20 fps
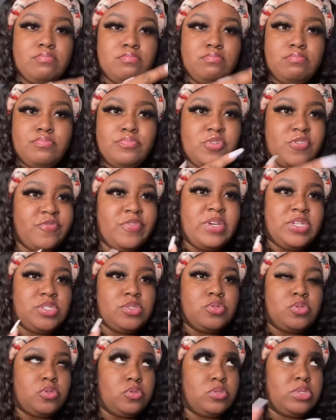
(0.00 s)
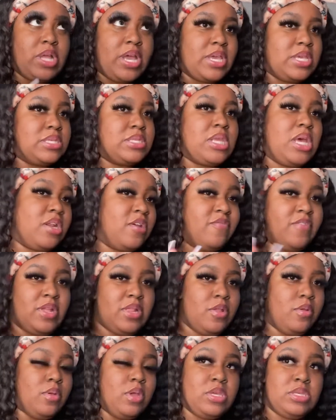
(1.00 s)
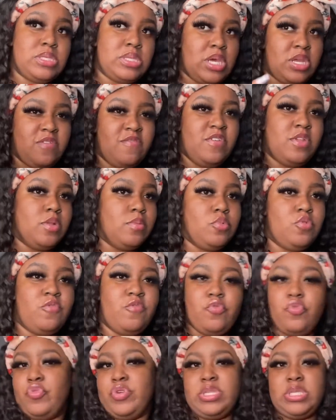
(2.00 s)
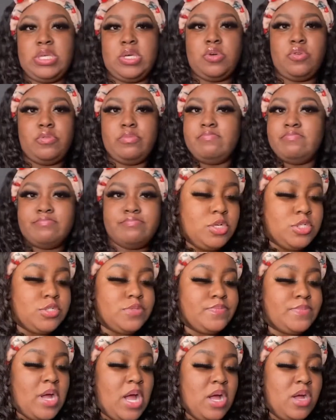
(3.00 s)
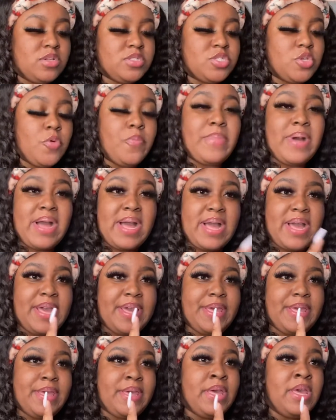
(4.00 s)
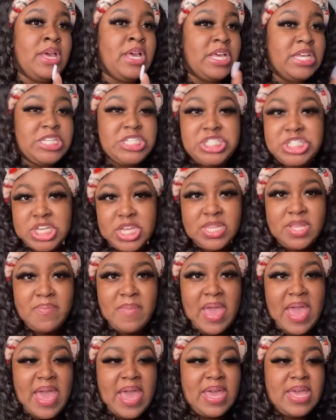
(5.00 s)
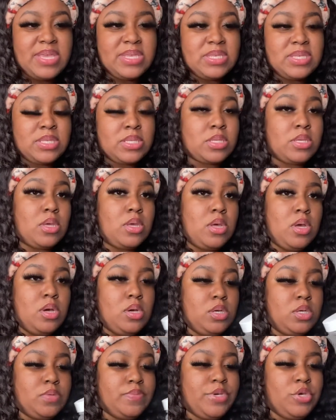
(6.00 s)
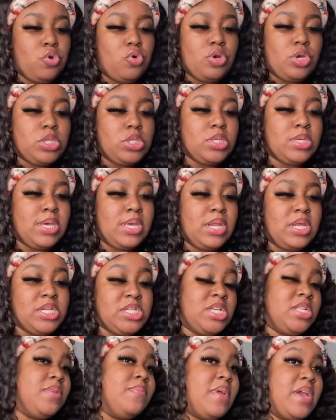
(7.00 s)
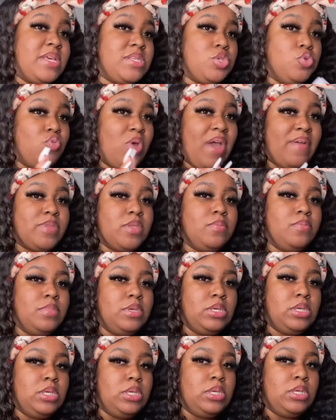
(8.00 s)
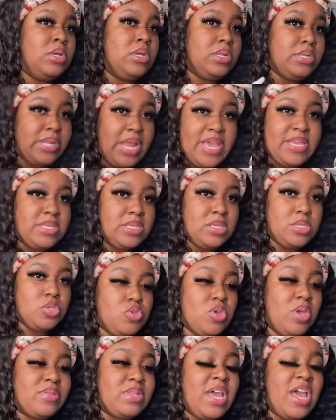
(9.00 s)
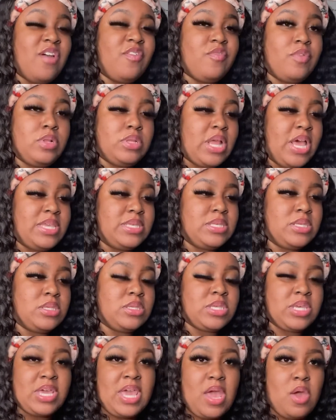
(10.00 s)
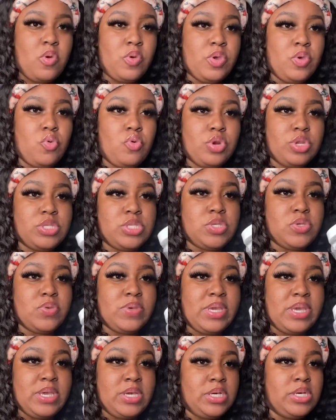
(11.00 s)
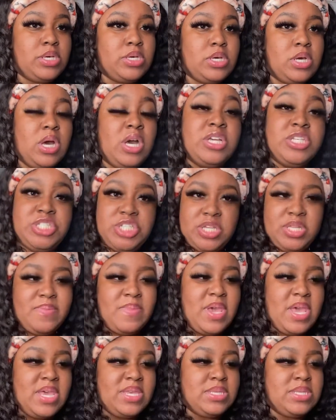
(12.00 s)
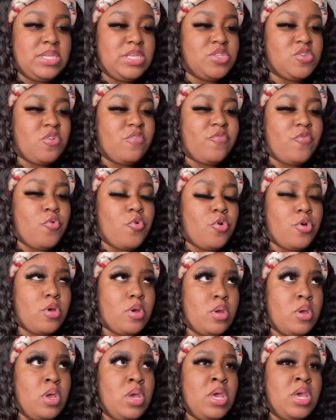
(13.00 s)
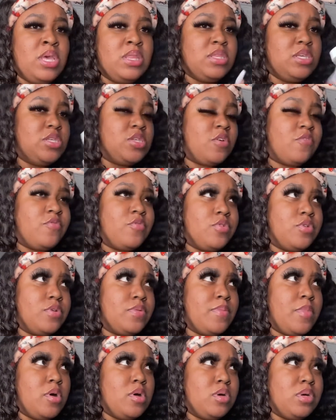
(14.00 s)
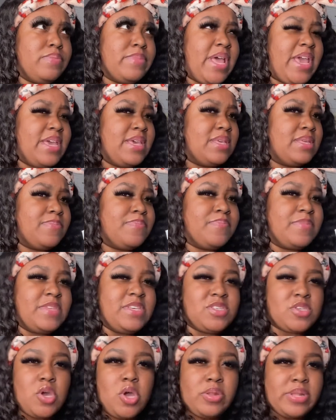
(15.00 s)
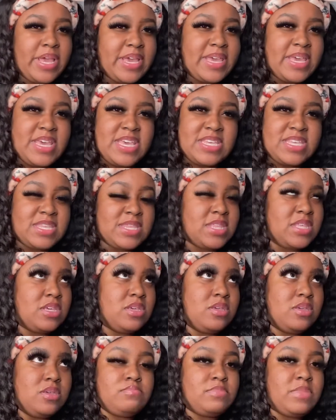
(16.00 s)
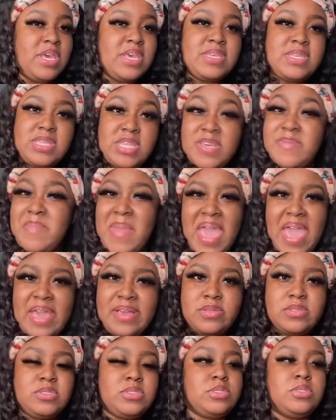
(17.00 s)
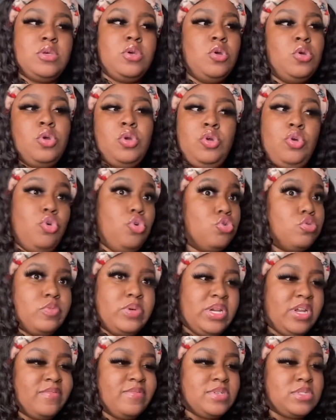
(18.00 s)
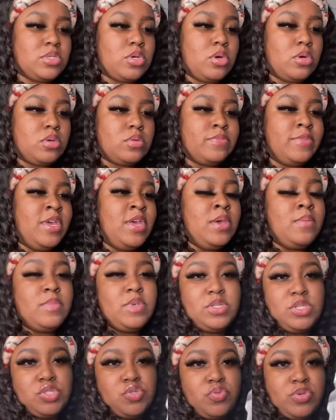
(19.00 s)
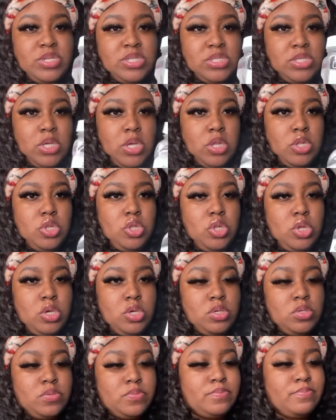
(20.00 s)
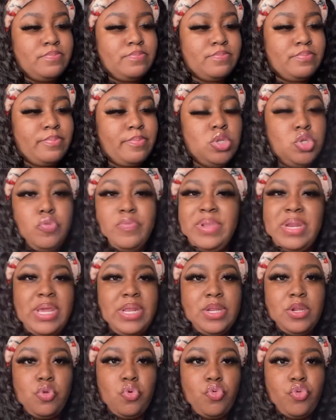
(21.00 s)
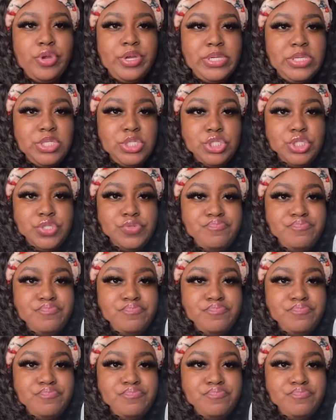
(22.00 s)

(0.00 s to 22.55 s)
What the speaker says: professional. Like it's not available for retail. I also buy jelly mask. In order to get a jelly mask, you have to be licensed. to have a licensed account in order to get a jelly mask. These are from like, it's called like SD Max or whatever it's called. But this one is the illuminating orange.